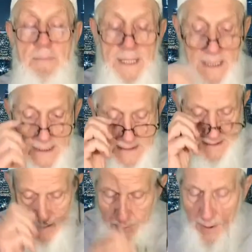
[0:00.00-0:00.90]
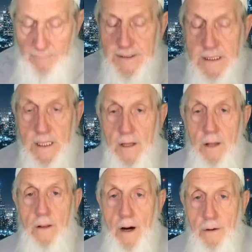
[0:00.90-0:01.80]
Because the Prophet
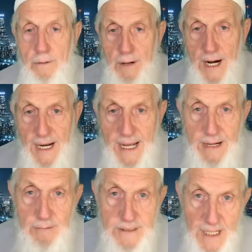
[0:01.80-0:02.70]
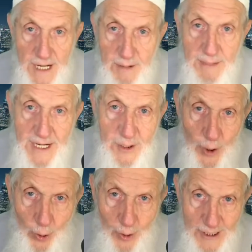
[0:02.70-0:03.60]
sallallahu alaihi wasallam, he
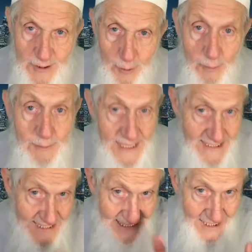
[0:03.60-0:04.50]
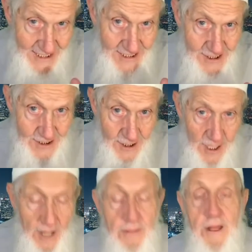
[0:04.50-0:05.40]
told us what means in English,
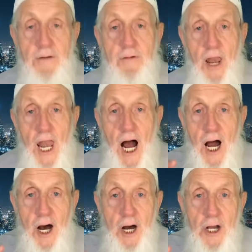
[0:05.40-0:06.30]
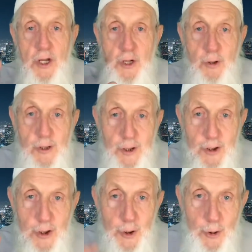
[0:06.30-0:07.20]
that if Allah
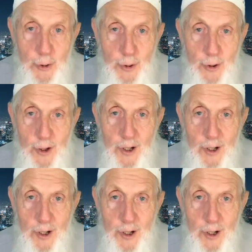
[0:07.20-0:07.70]
uses you